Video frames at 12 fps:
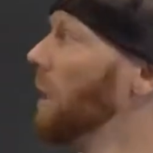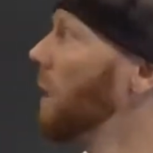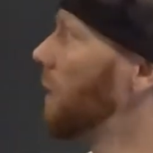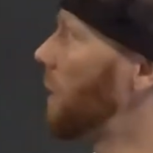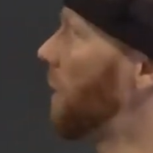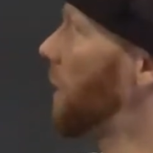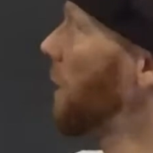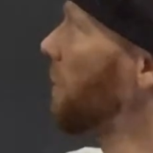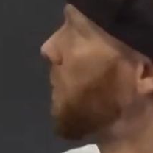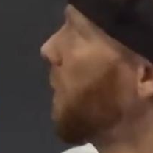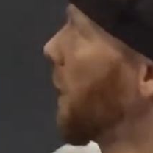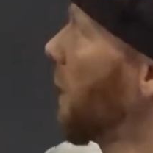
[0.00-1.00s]
to then
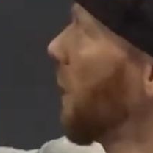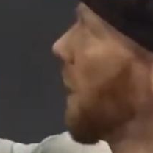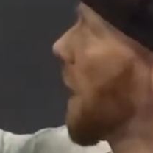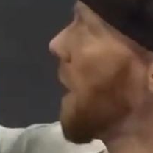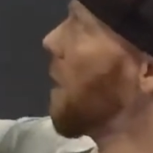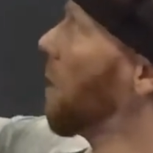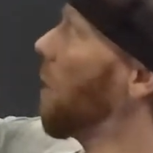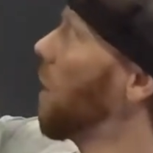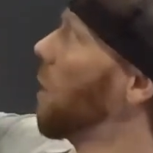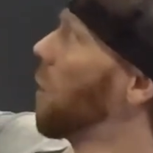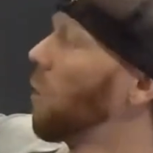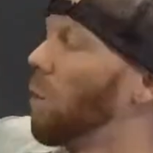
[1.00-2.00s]
figuring out
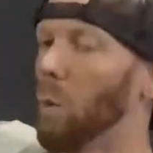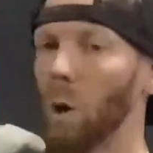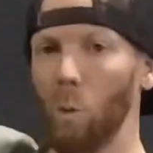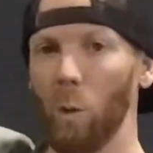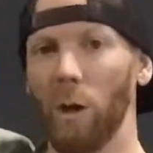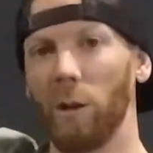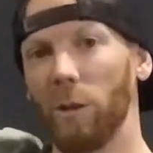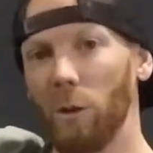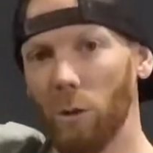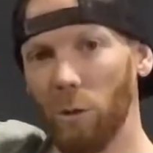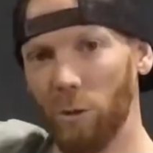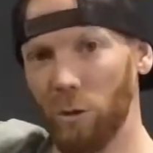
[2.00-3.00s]
what we're going to
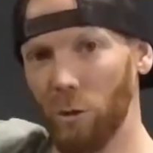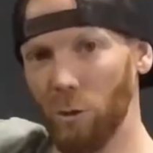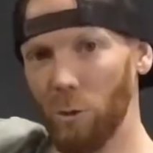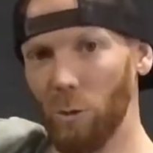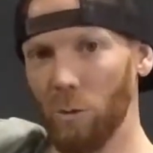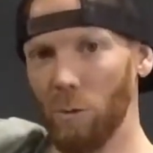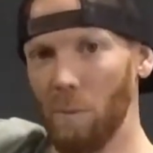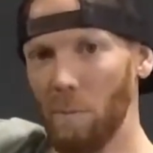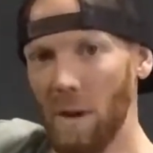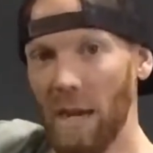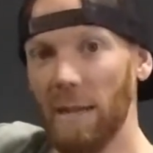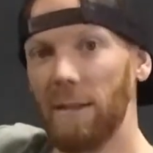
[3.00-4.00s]
do to
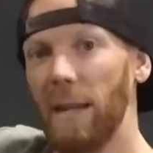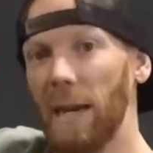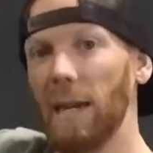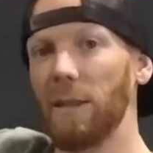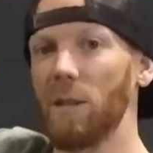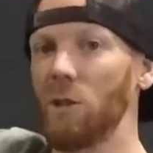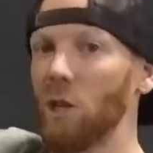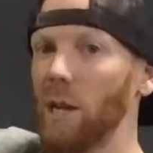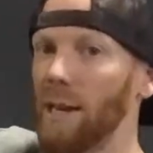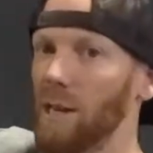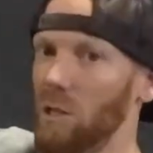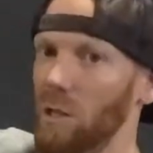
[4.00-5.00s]
maintain the
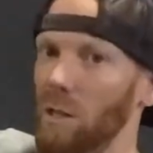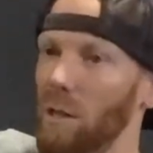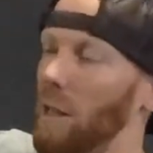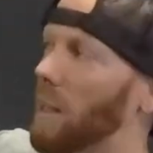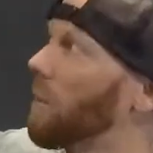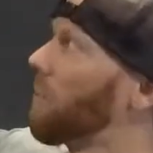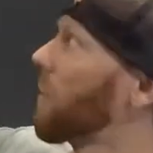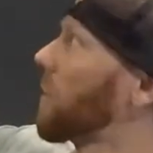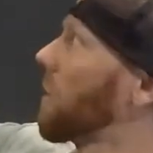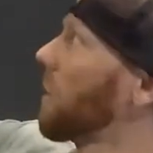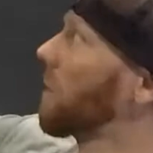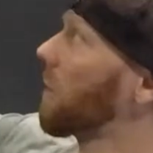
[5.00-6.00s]
change and
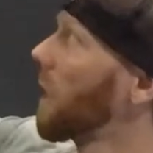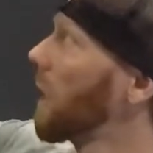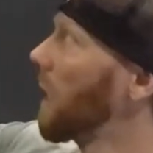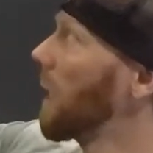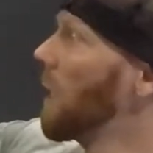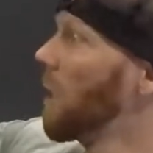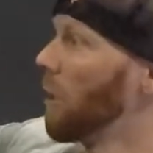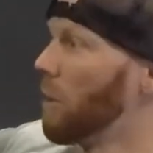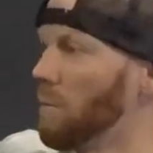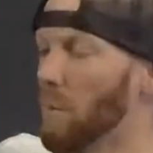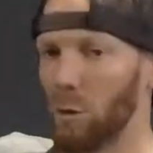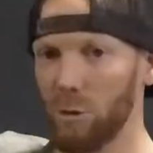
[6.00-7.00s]
facilitate the
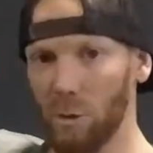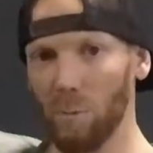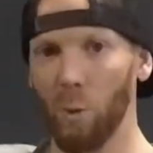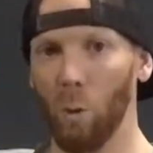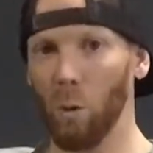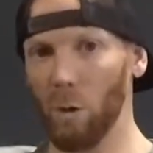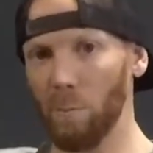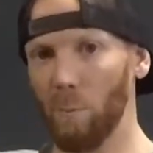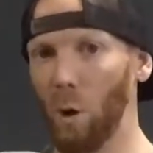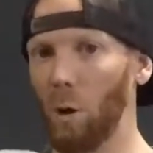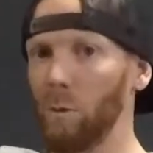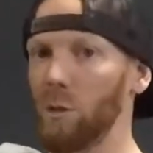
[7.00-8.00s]
most important
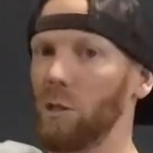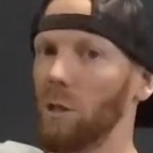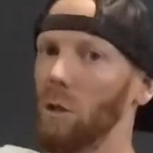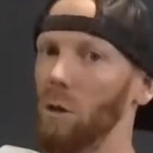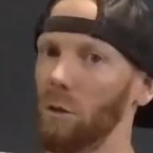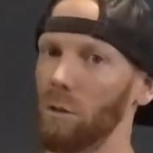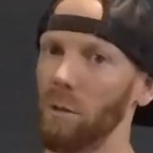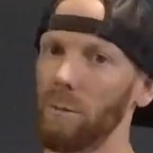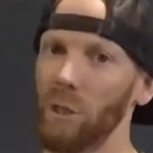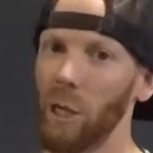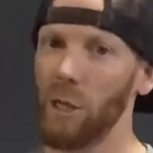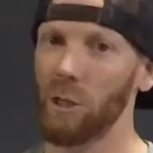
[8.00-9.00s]
part, which is a long-term
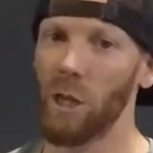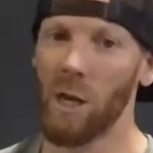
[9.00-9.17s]
change.